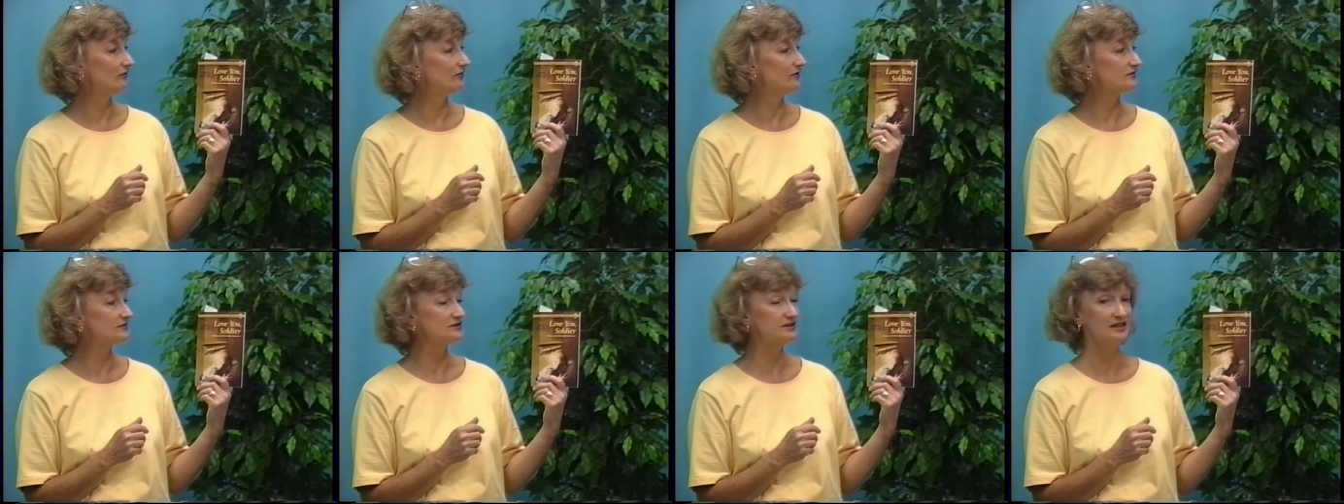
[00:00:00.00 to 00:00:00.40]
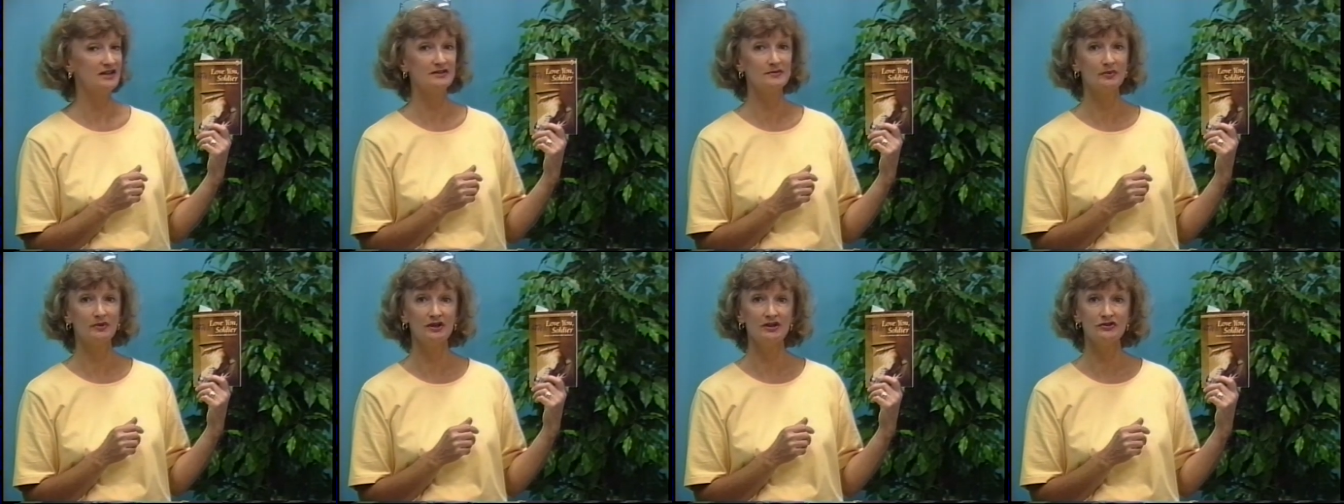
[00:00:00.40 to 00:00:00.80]
This
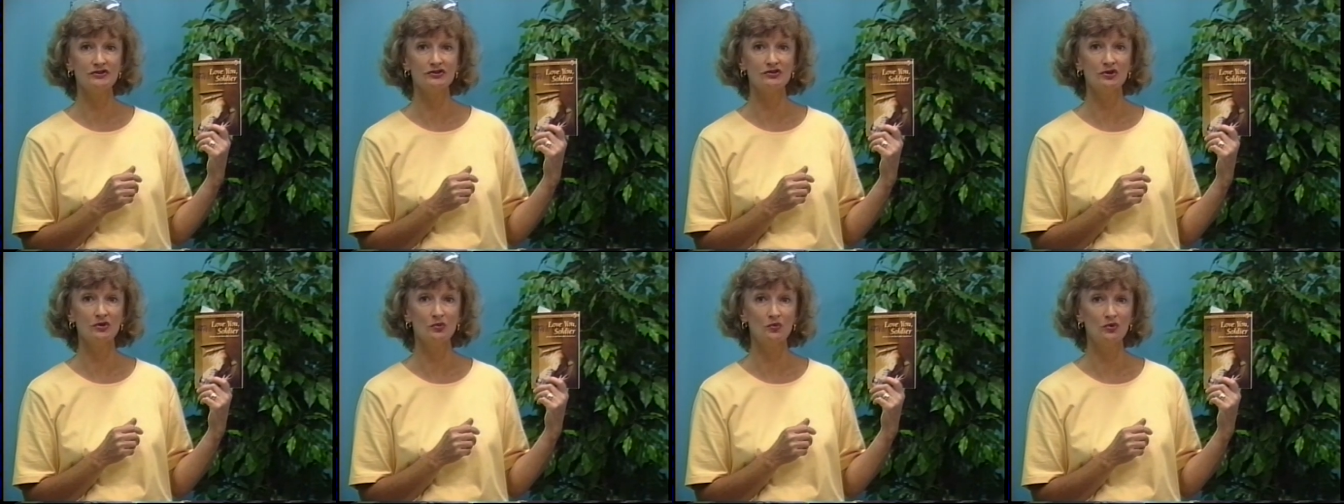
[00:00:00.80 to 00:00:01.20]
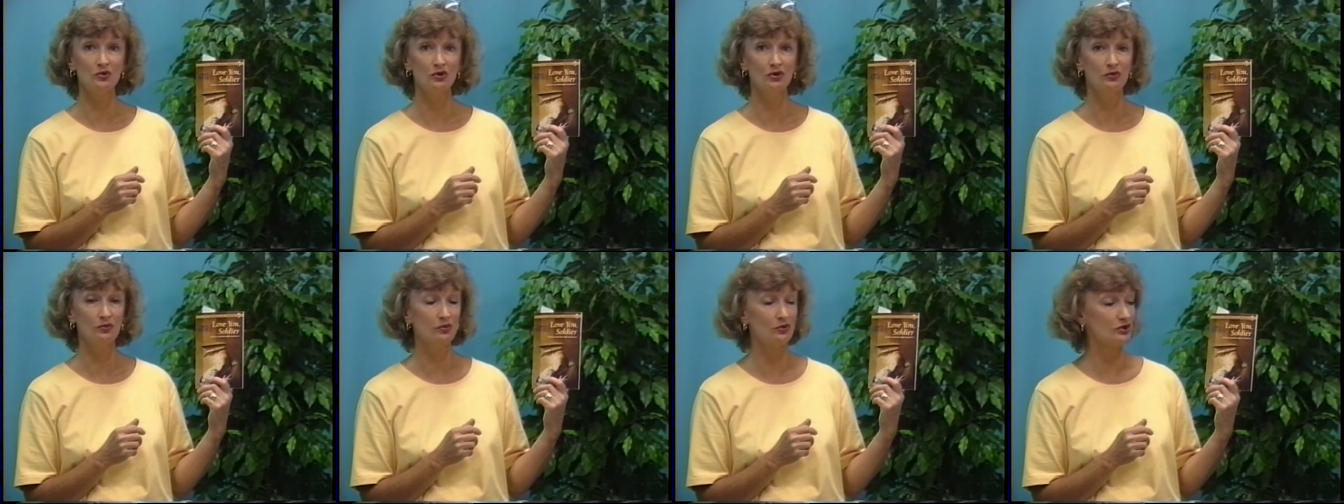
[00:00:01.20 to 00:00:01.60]
takes place during
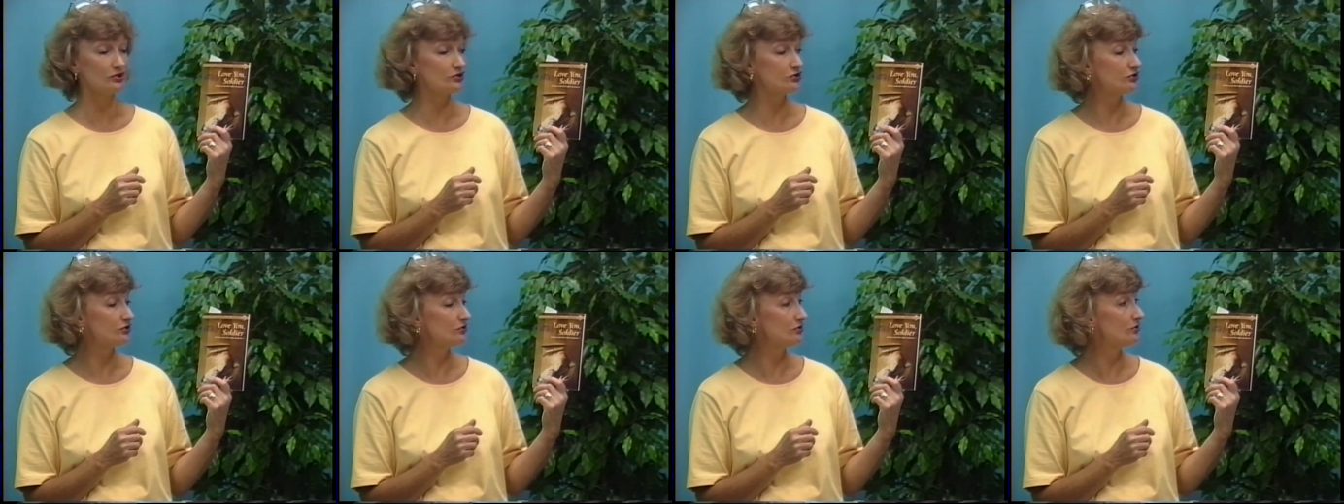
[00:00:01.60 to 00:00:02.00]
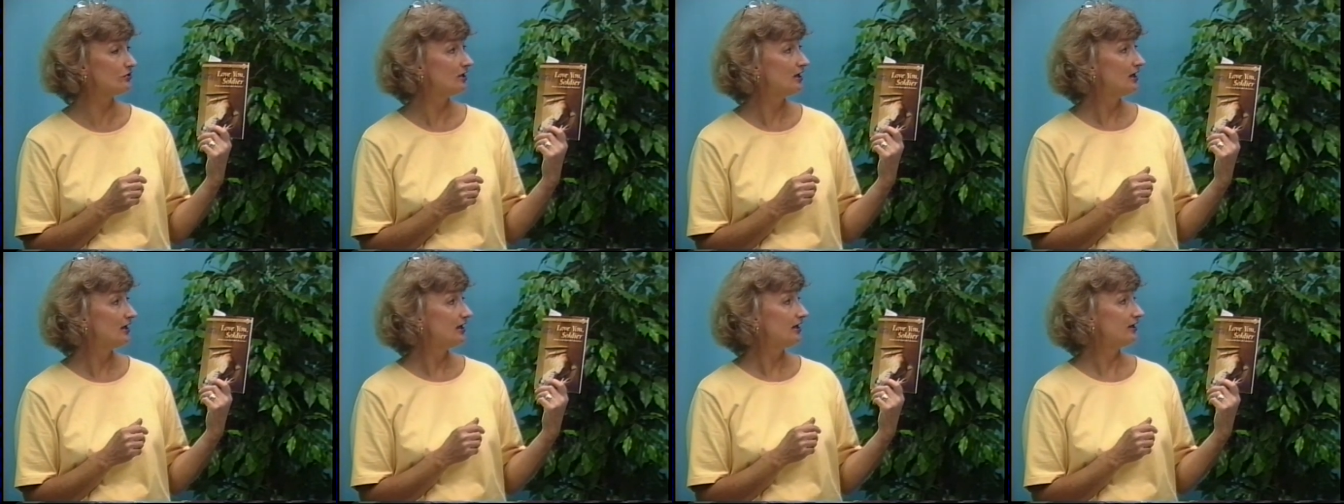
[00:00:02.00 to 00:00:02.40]
World War II,
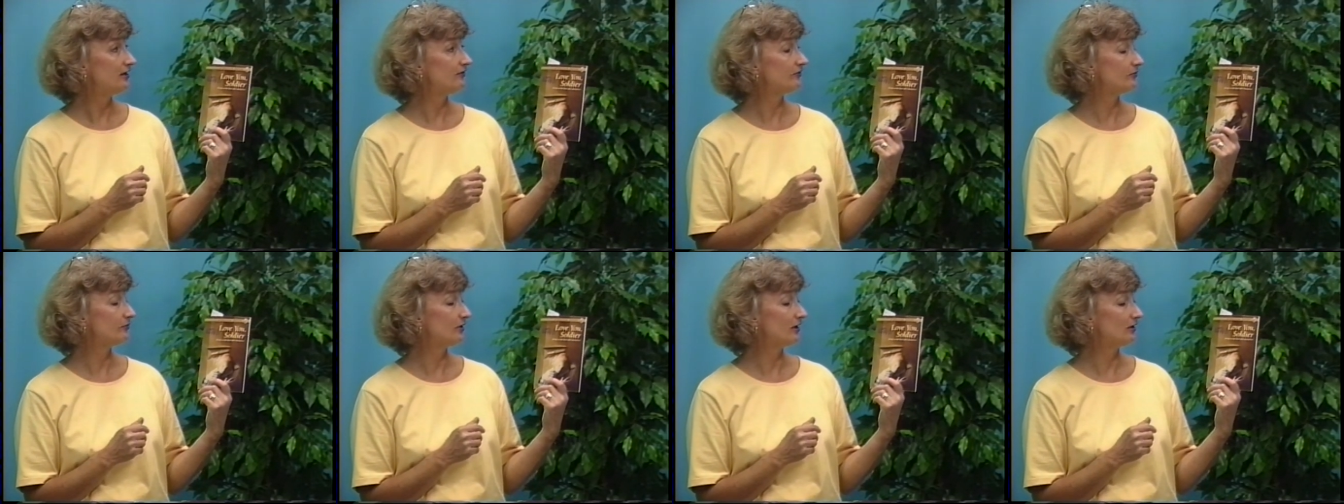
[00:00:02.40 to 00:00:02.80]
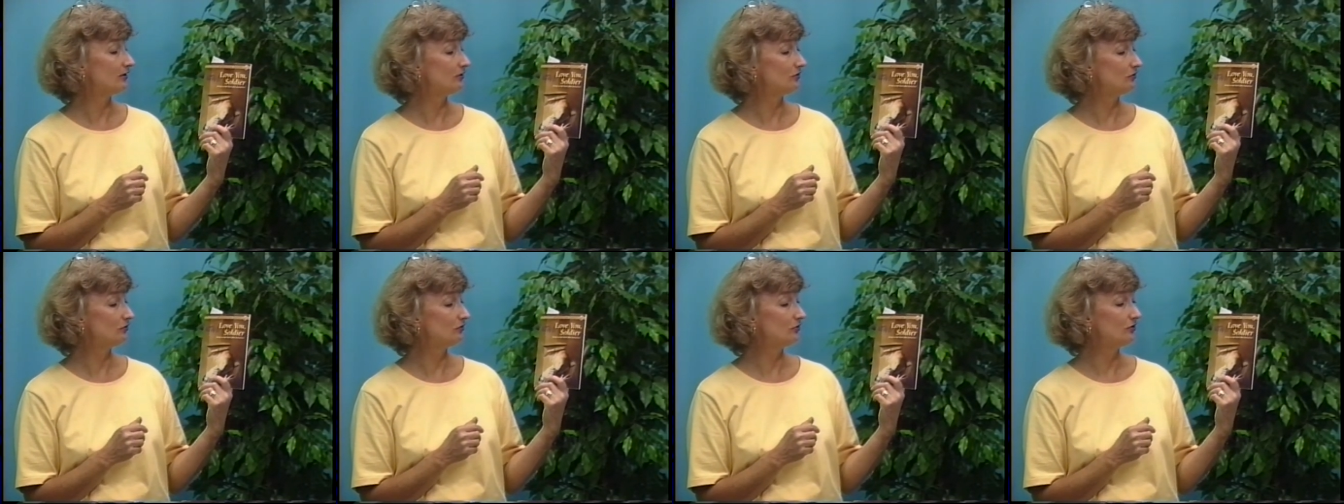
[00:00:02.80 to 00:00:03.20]
and it's about a
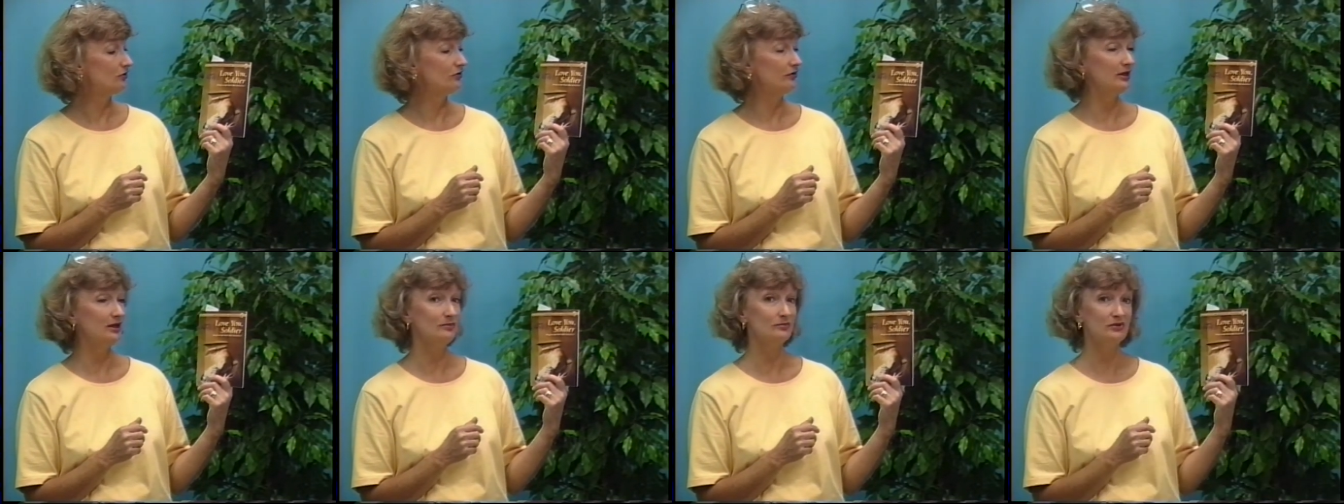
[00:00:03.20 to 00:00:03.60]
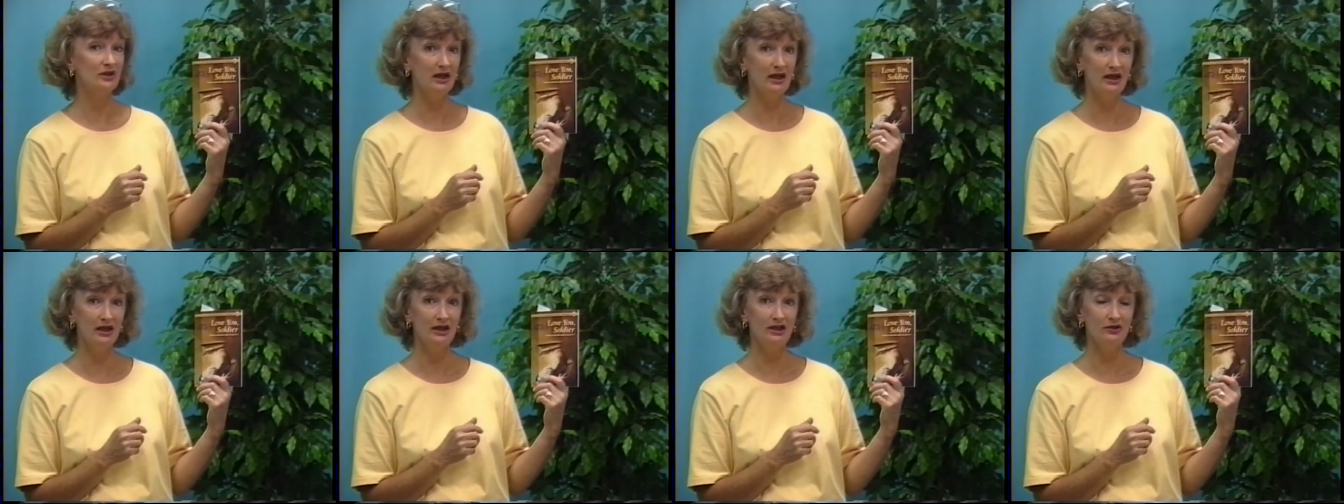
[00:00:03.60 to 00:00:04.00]
little girl named
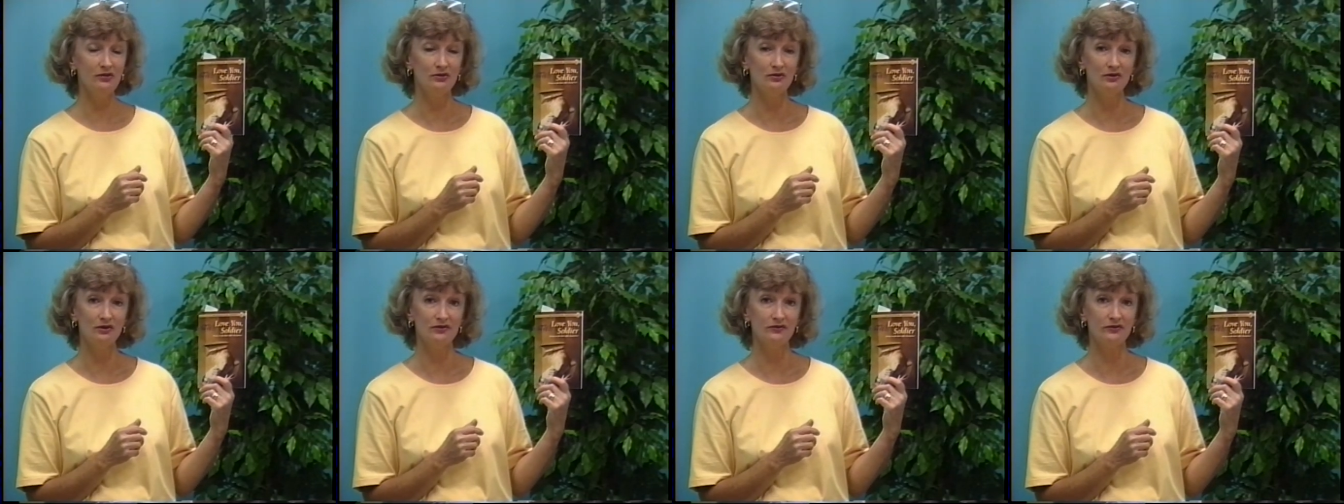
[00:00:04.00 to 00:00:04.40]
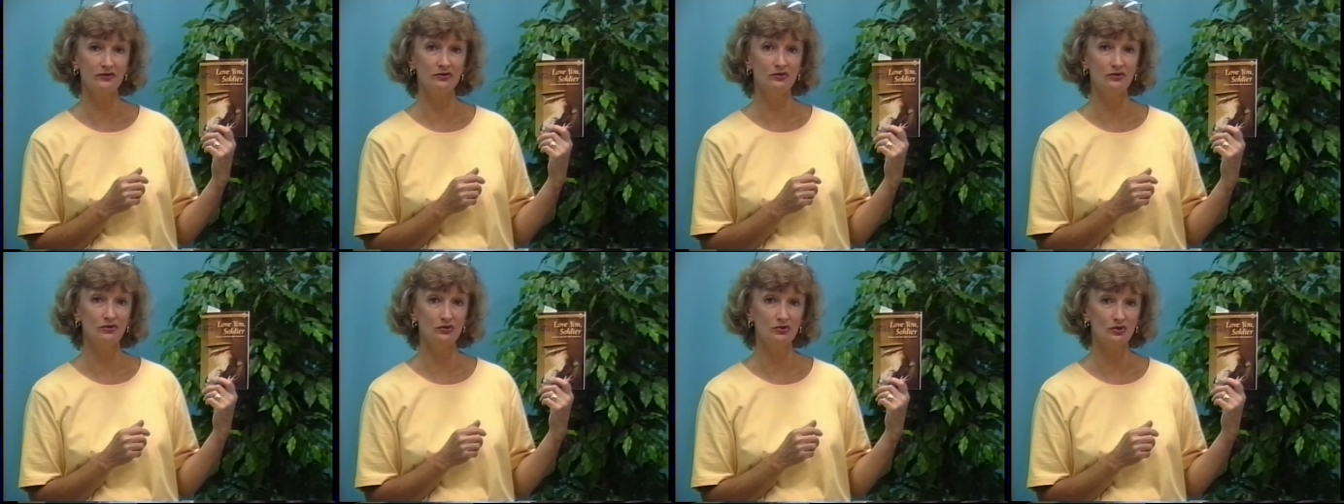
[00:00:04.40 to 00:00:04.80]
Katie who lives
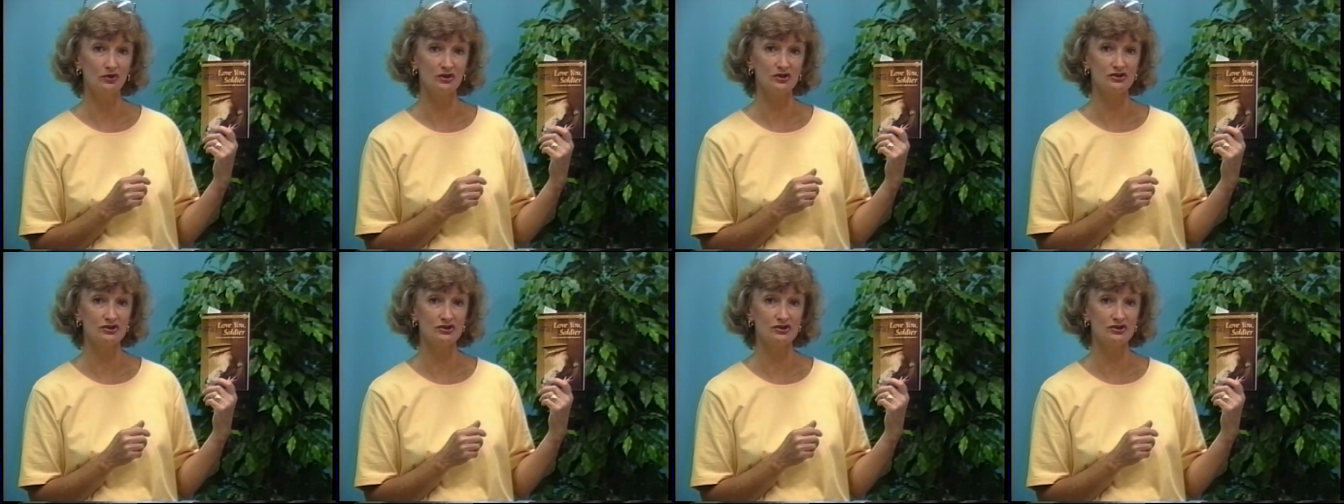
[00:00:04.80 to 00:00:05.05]
in New York.